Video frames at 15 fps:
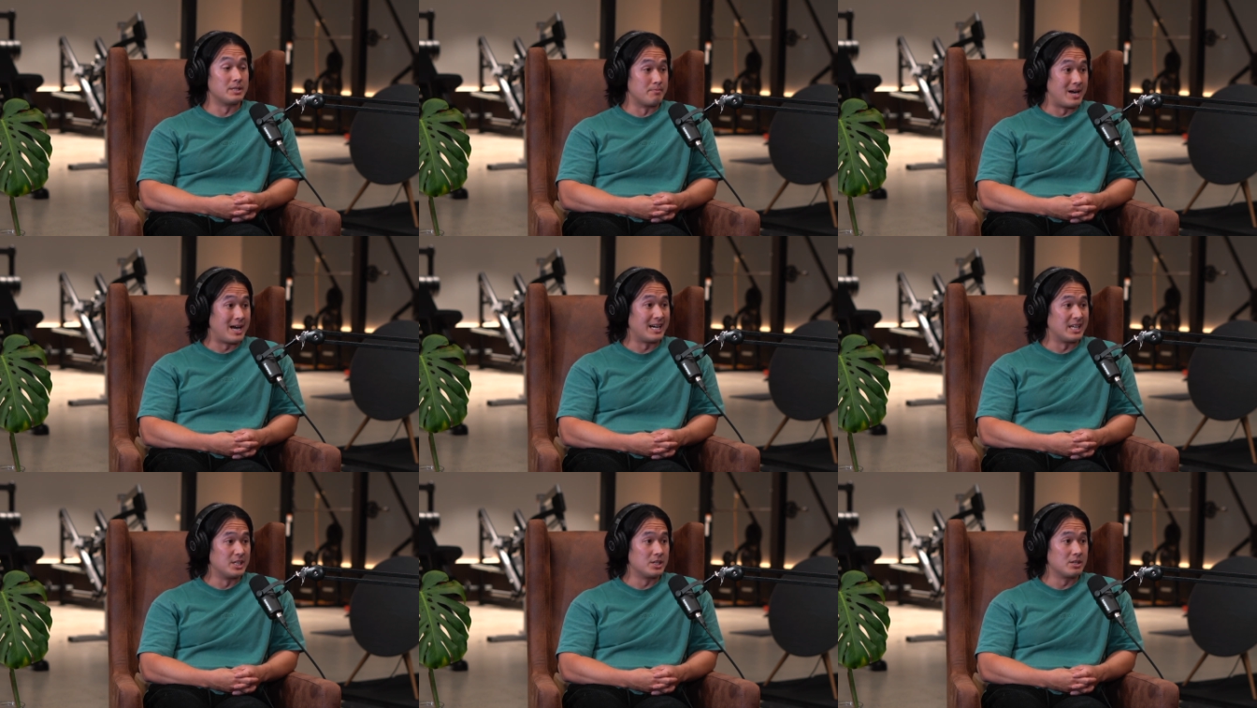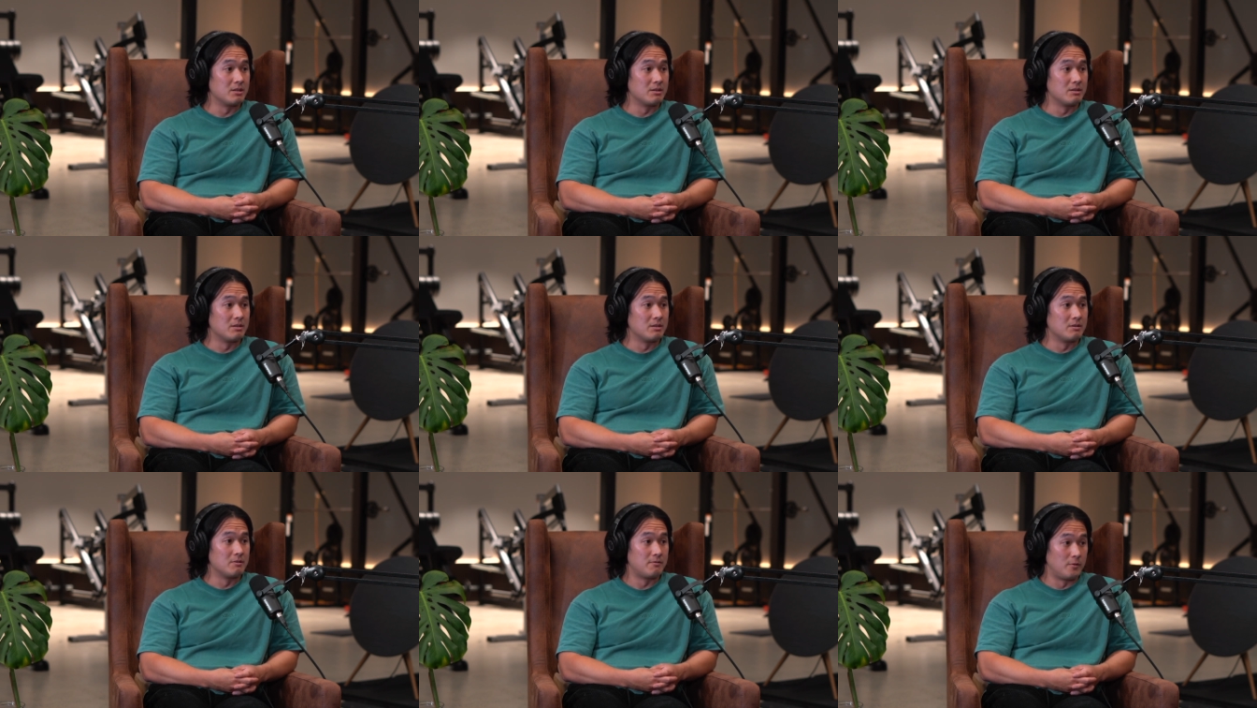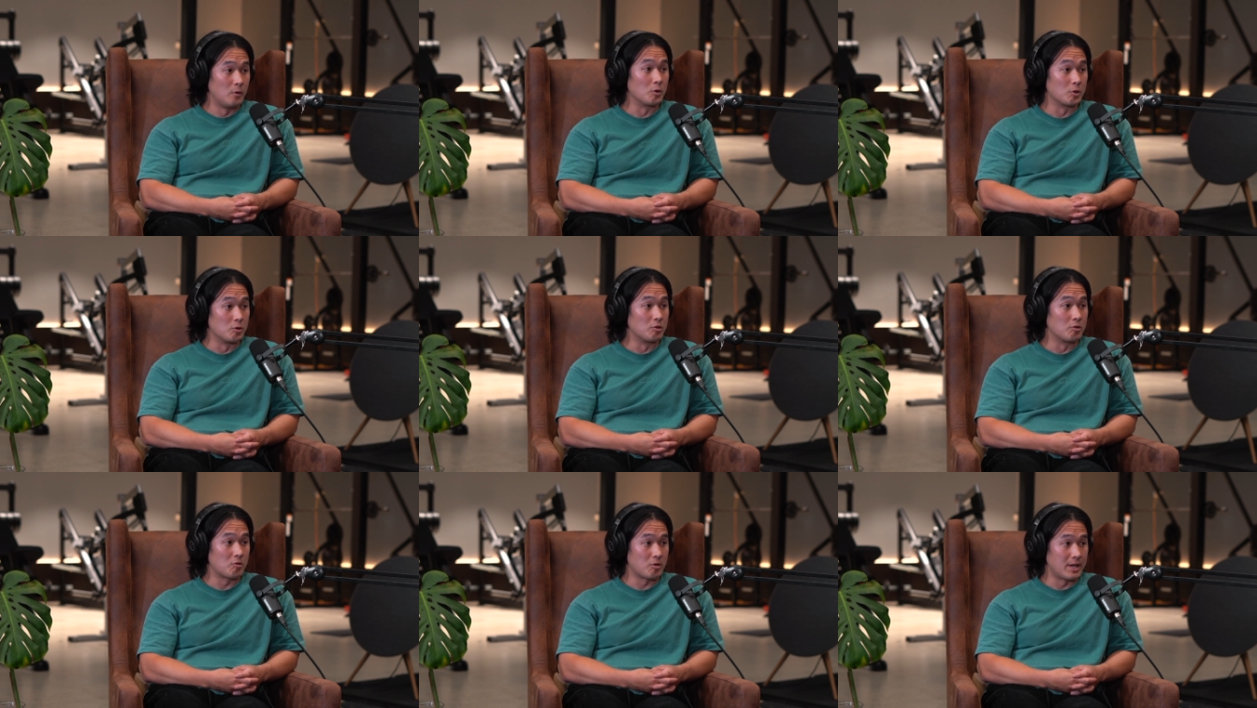demand for
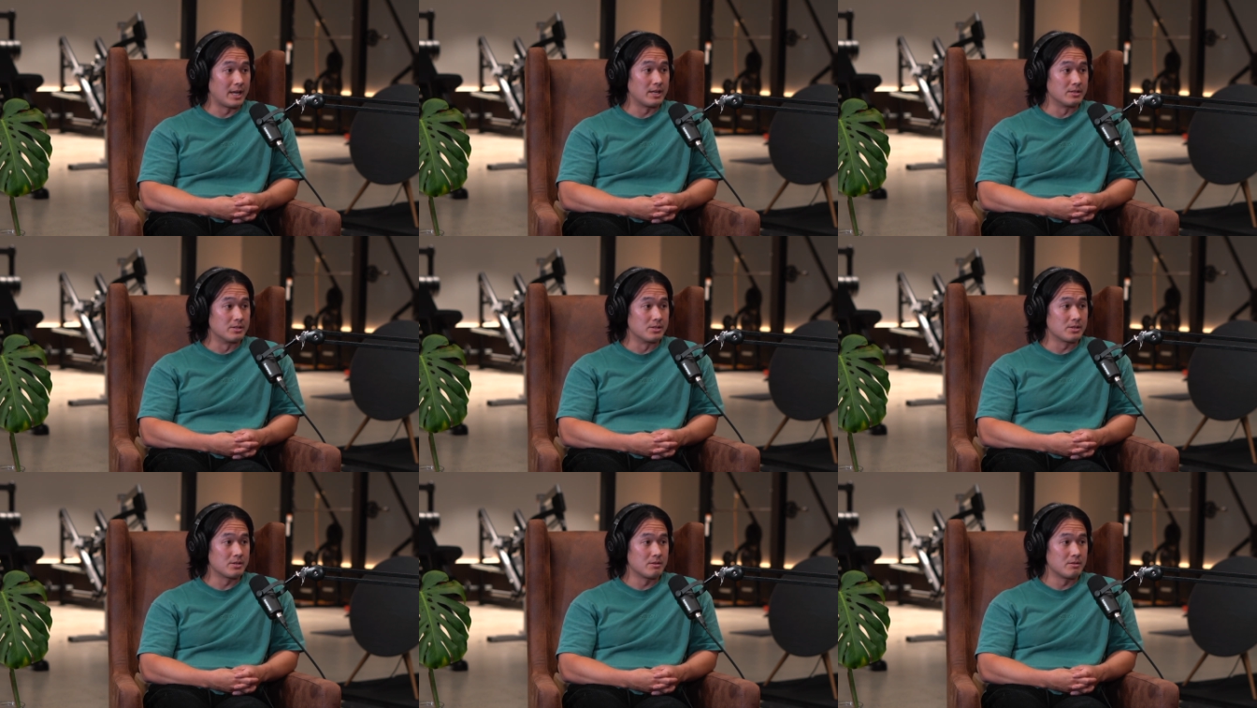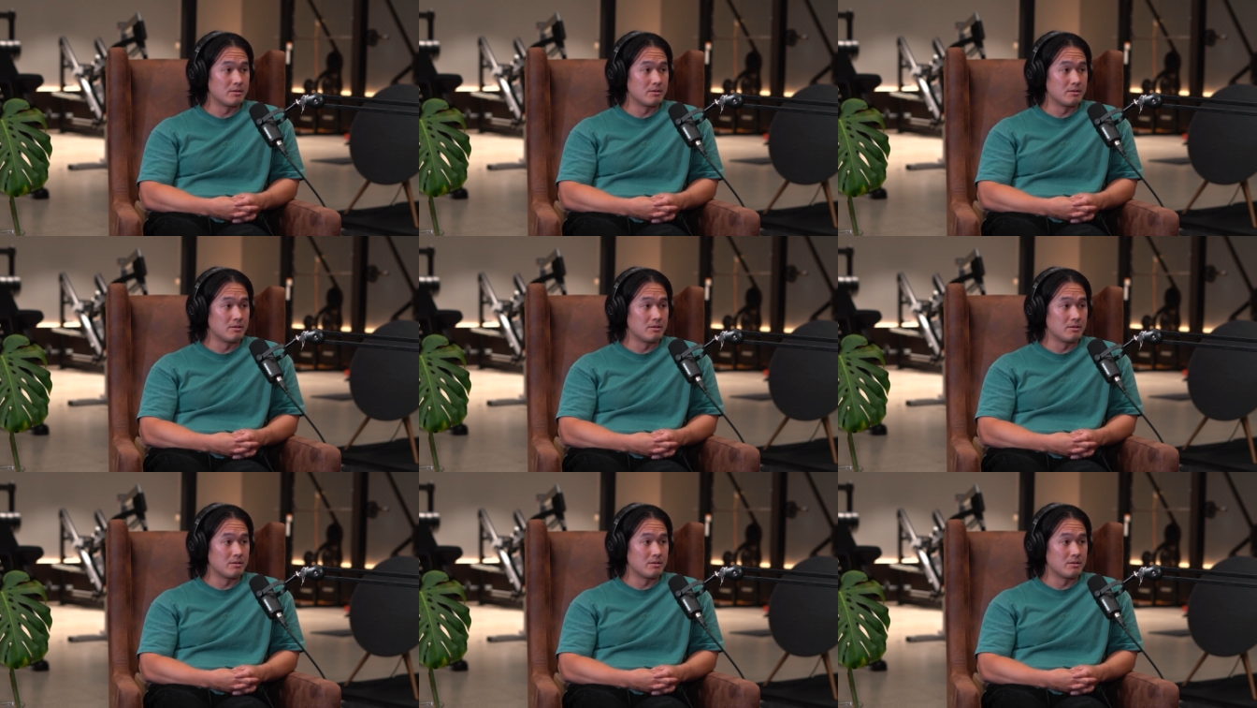good creators,